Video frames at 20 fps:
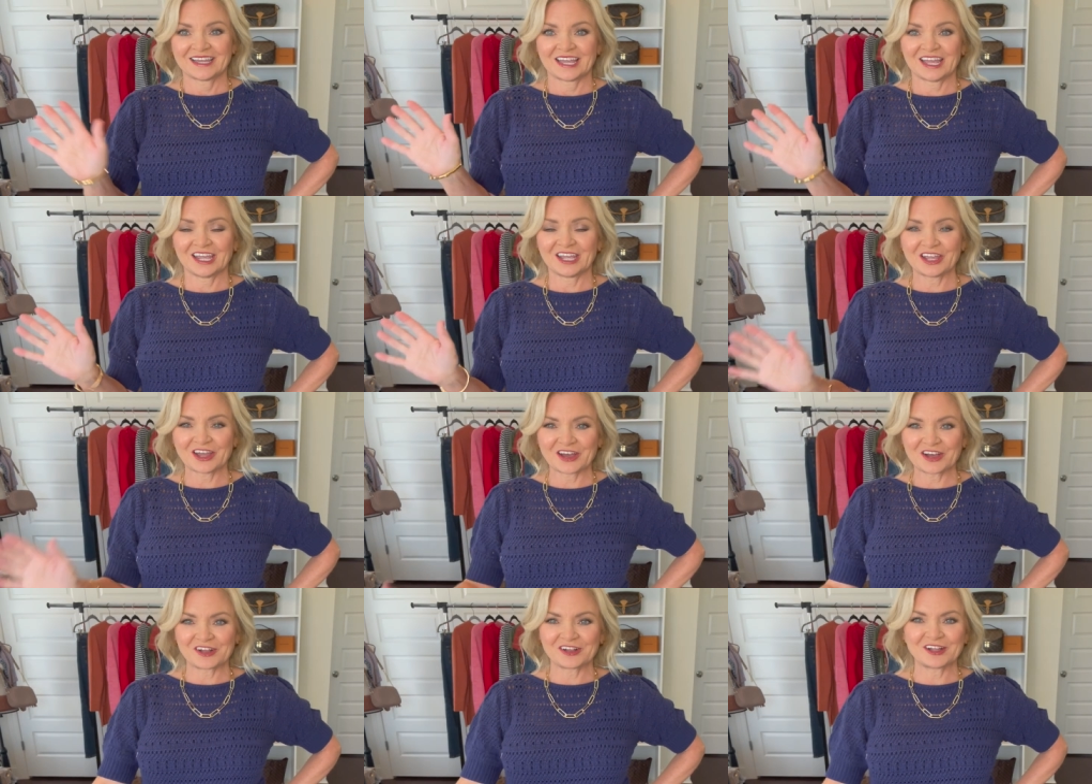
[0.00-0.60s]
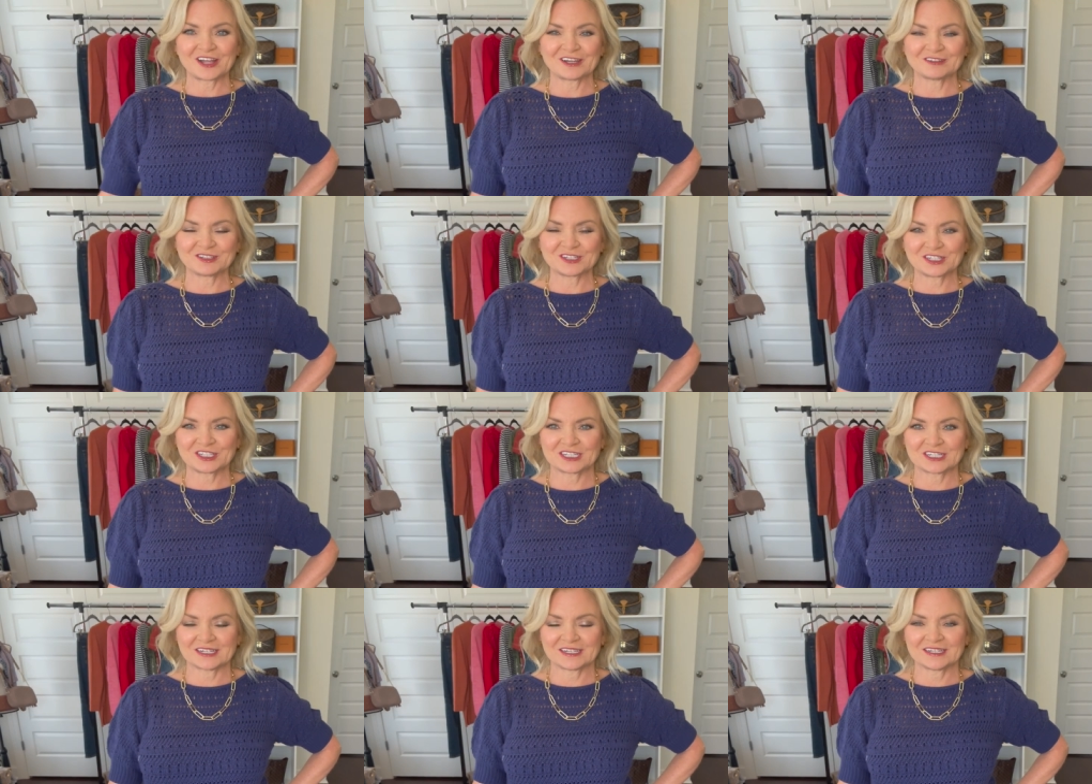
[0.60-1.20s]
Hey y'all, I'm
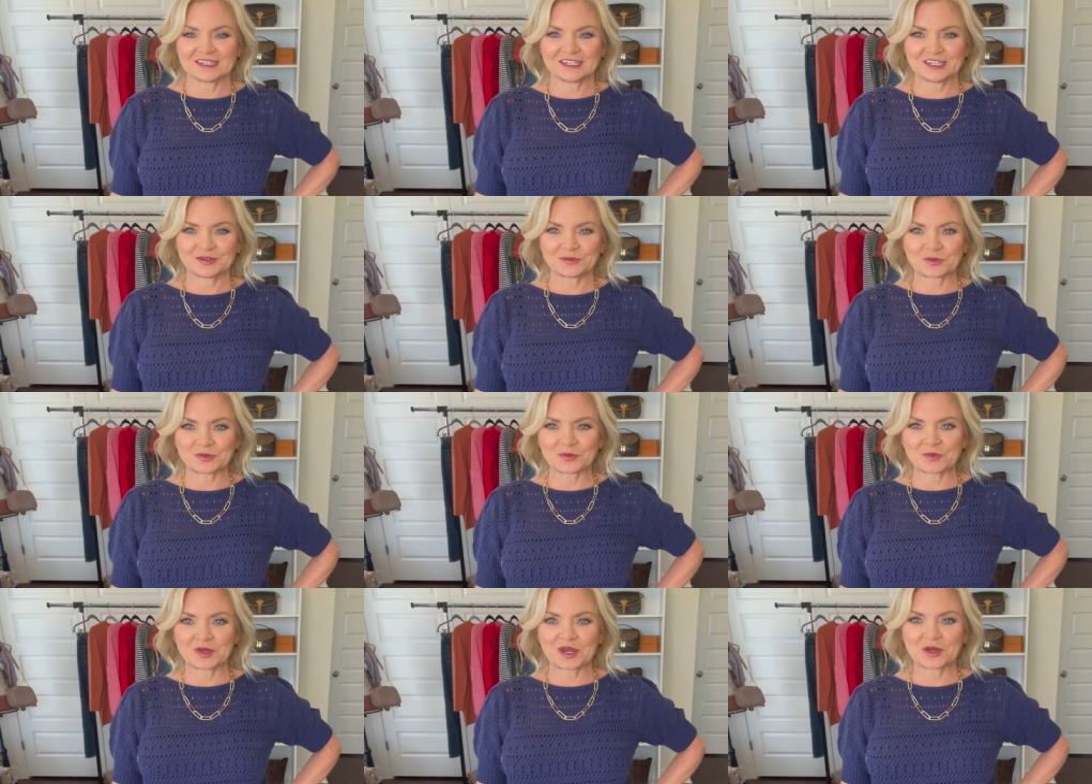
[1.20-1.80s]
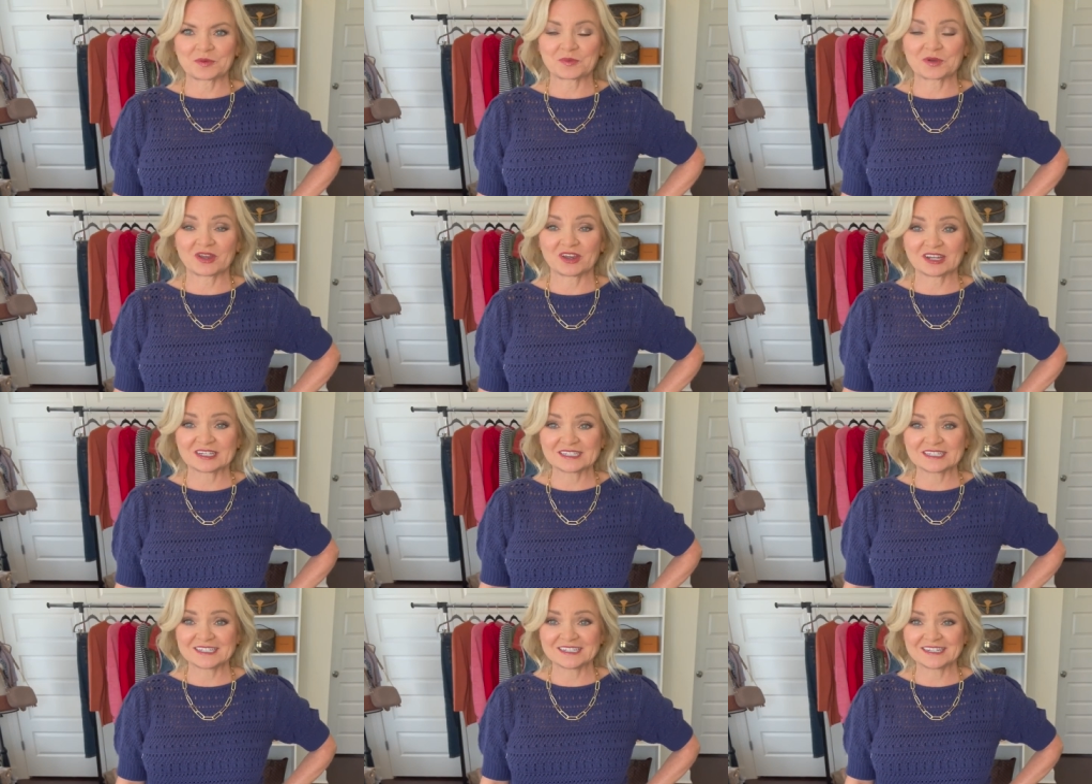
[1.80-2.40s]
just checking in with what I'm
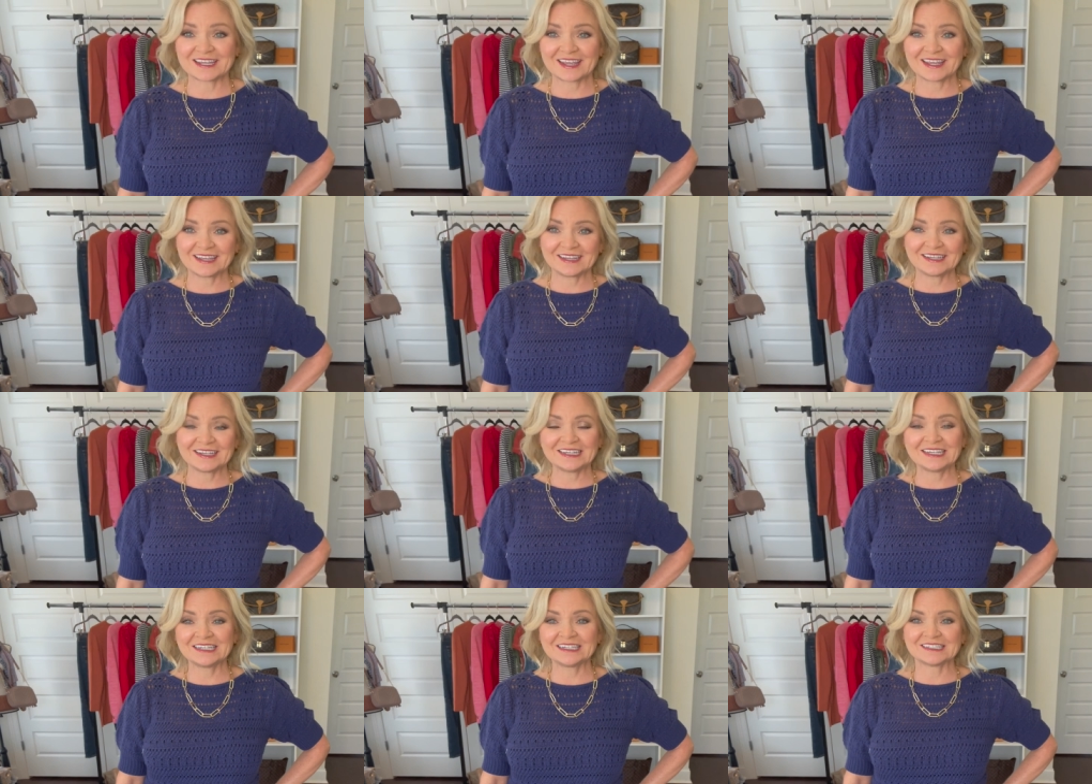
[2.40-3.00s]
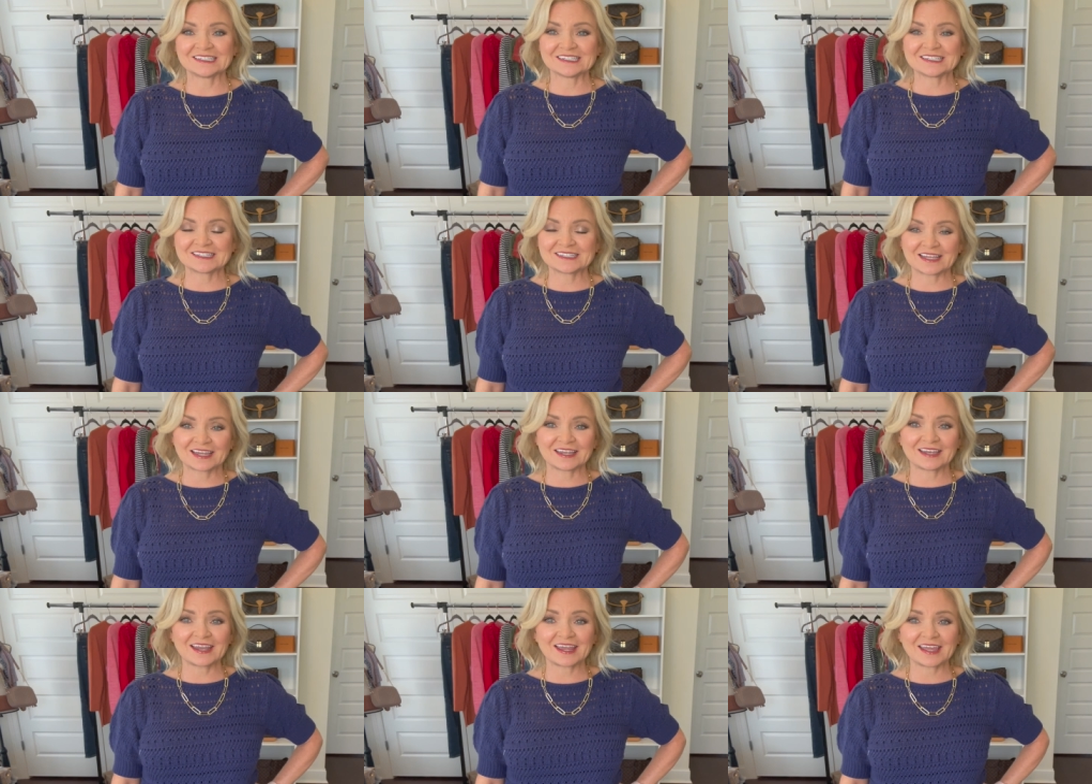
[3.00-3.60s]
wearing today. It is
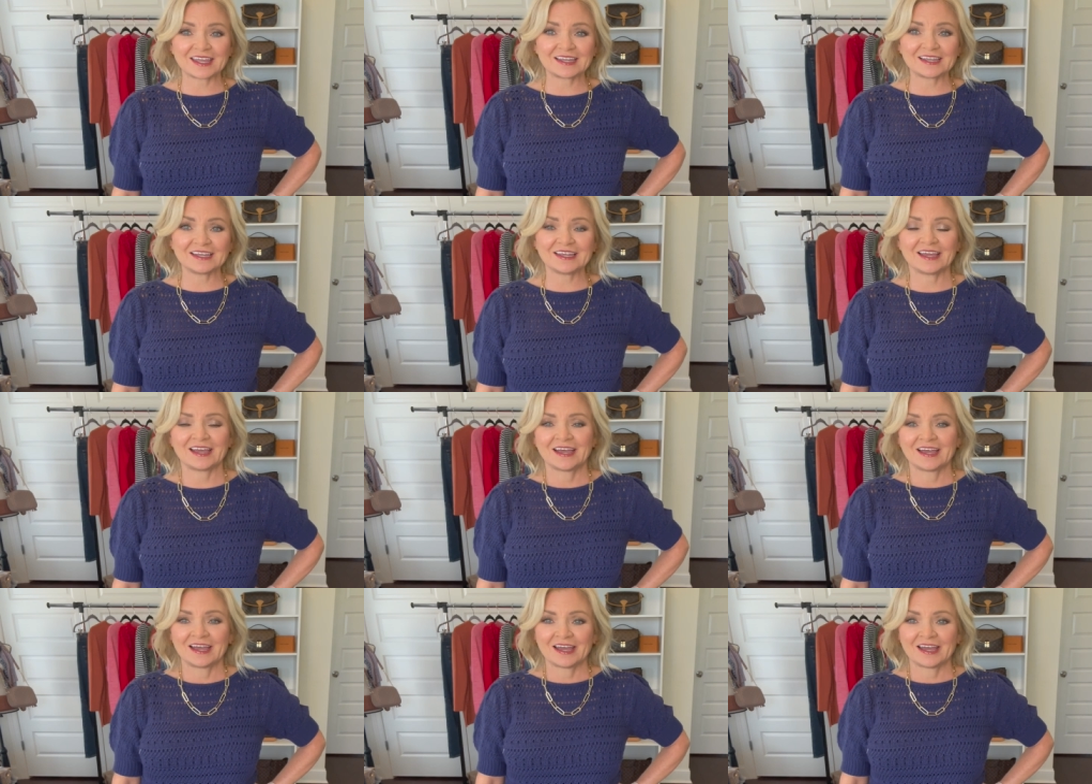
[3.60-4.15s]
Sunday.